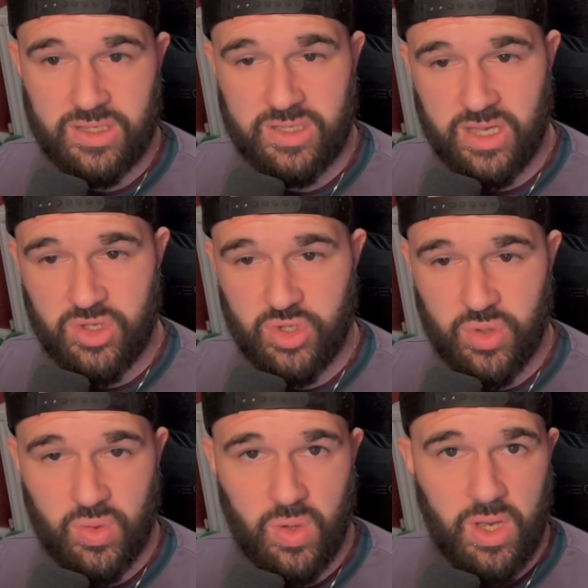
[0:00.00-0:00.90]
in stage
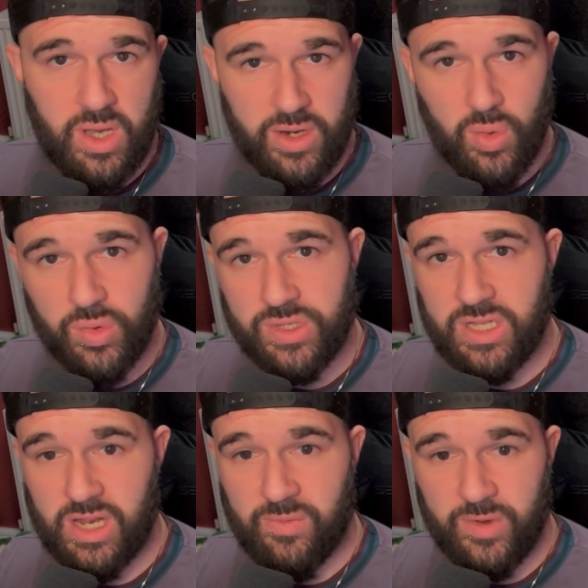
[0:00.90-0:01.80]
2 in order to
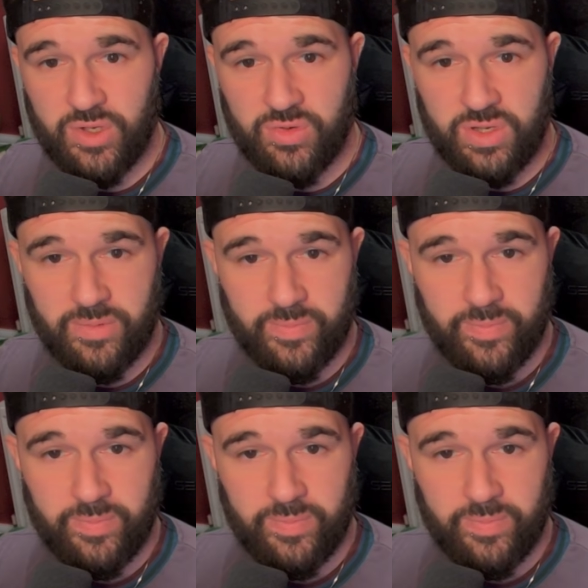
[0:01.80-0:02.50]
claim victory.